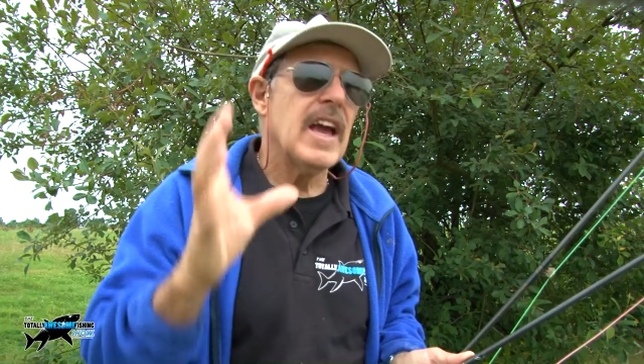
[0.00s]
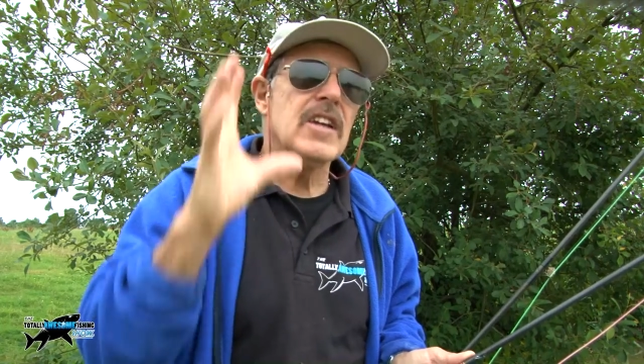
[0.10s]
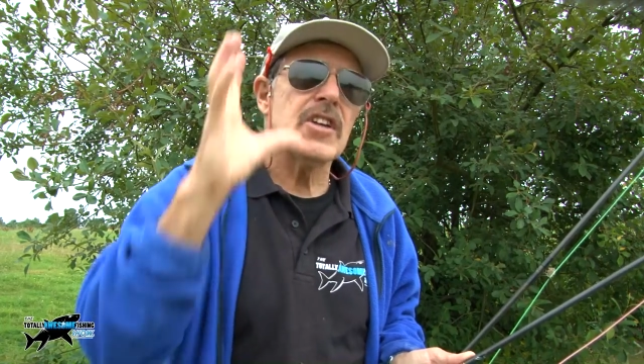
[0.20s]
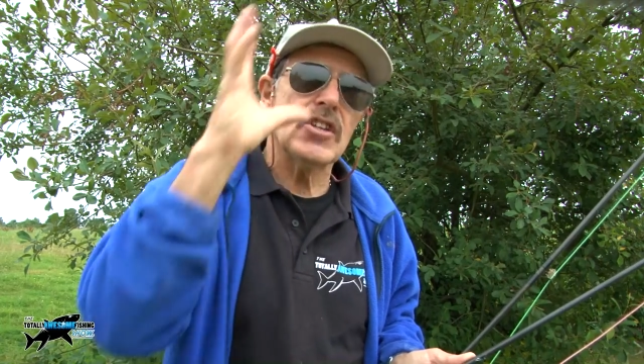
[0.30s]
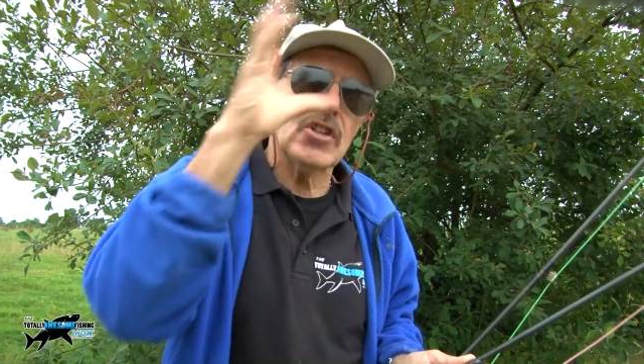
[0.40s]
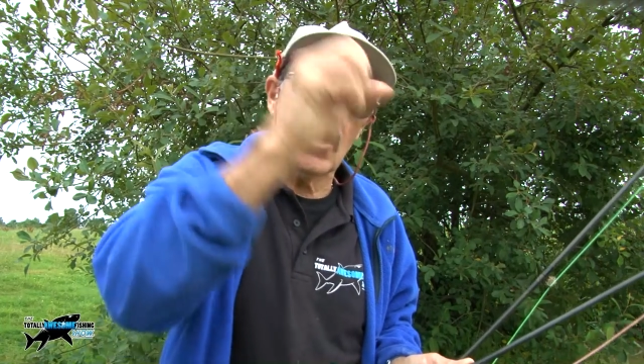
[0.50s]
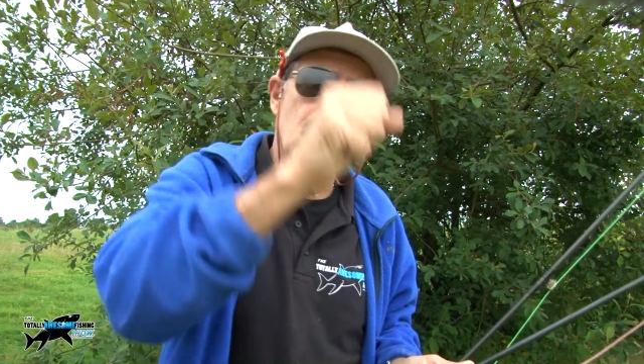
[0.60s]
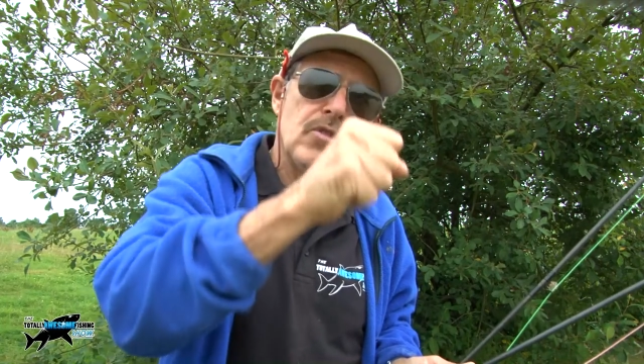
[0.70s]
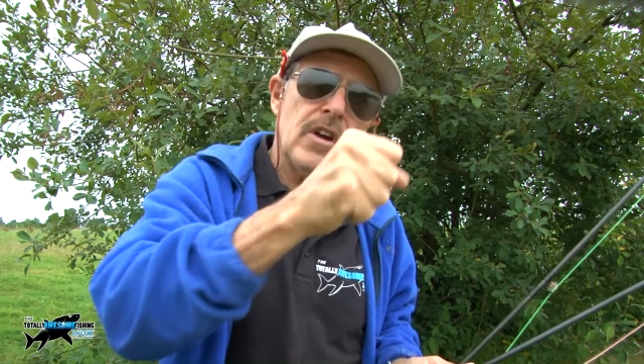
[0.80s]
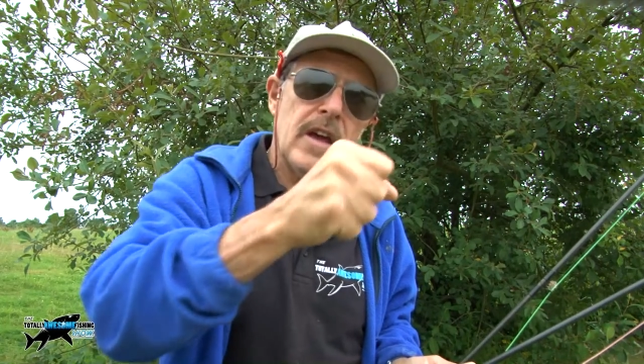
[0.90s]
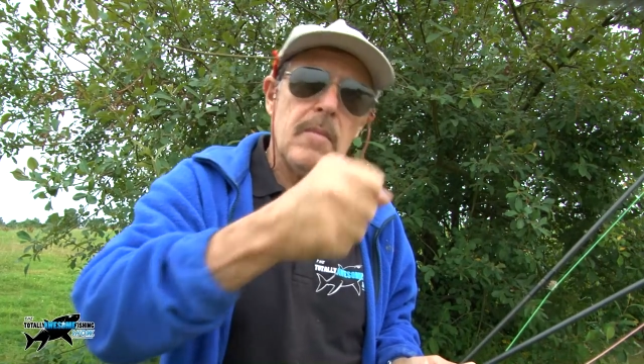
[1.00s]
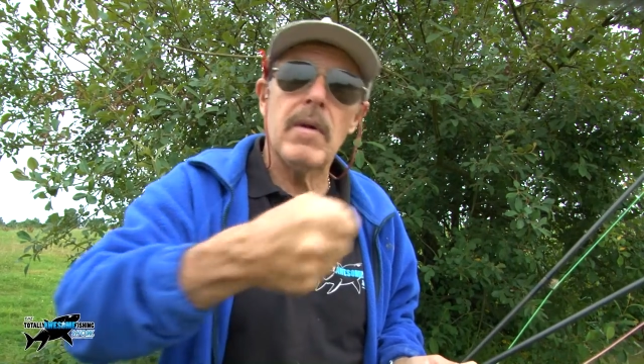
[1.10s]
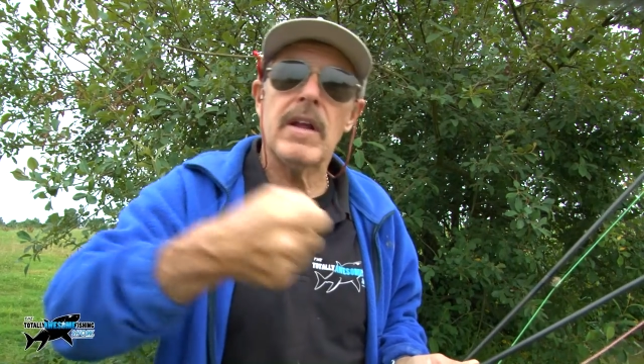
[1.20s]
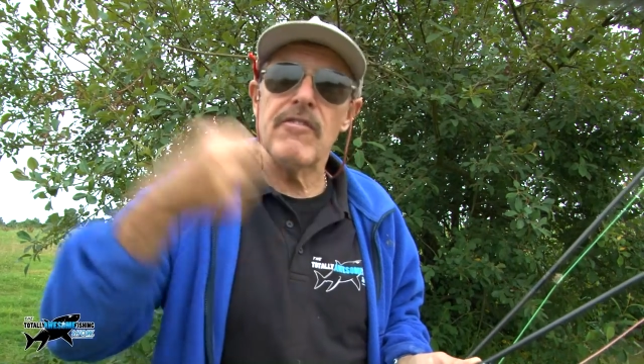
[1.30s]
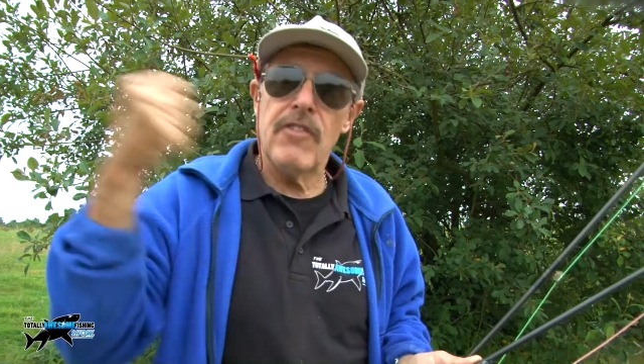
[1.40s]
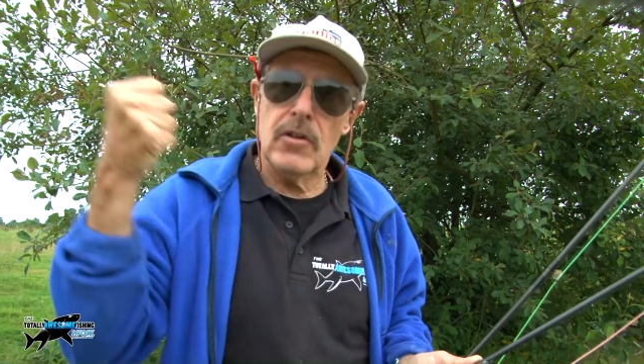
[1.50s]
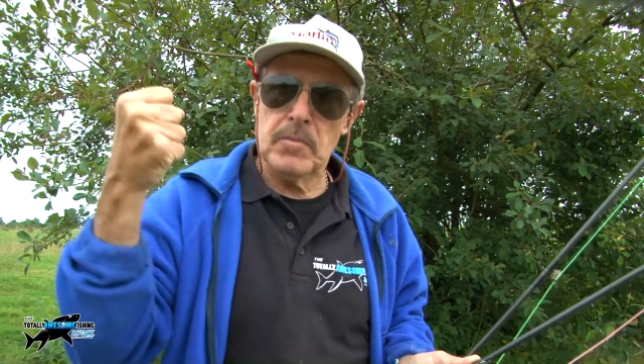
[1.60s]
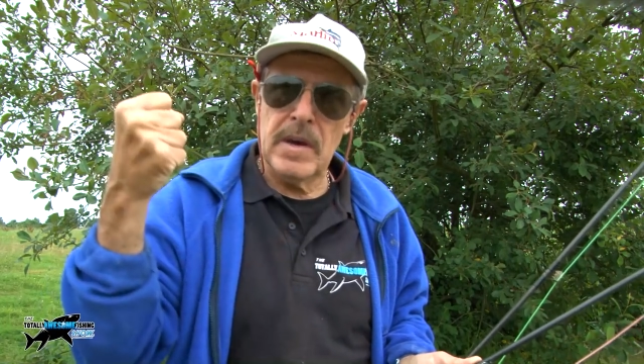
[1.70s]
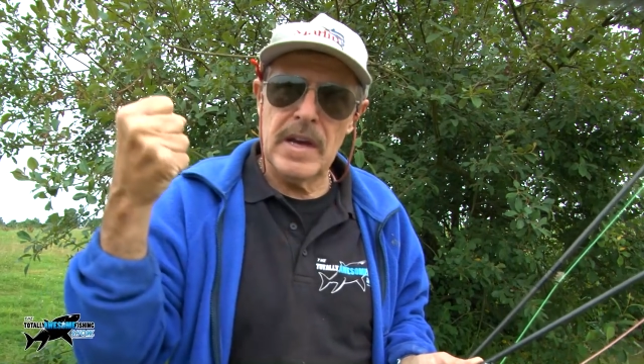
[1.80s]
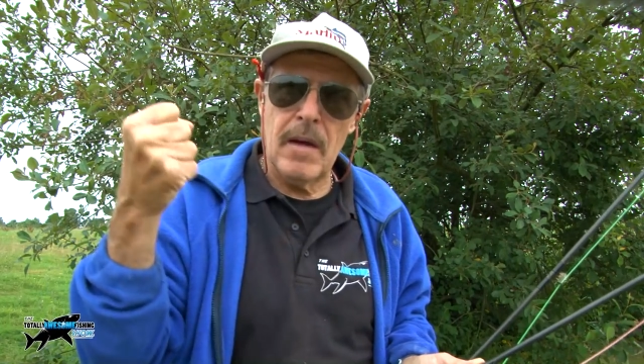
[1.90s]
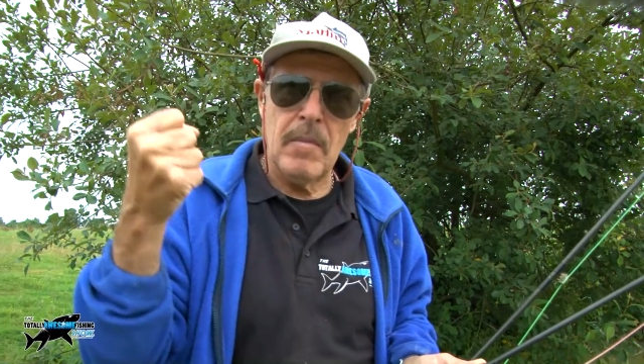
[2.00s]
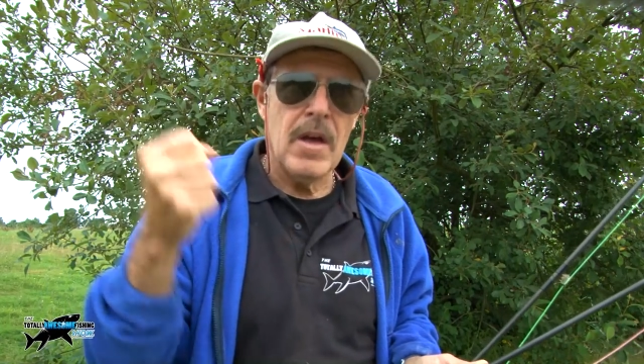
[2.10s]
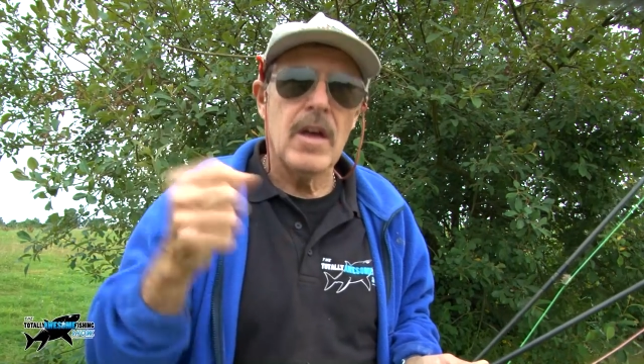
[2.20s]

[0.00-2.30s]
It's a slow take but a fast pickup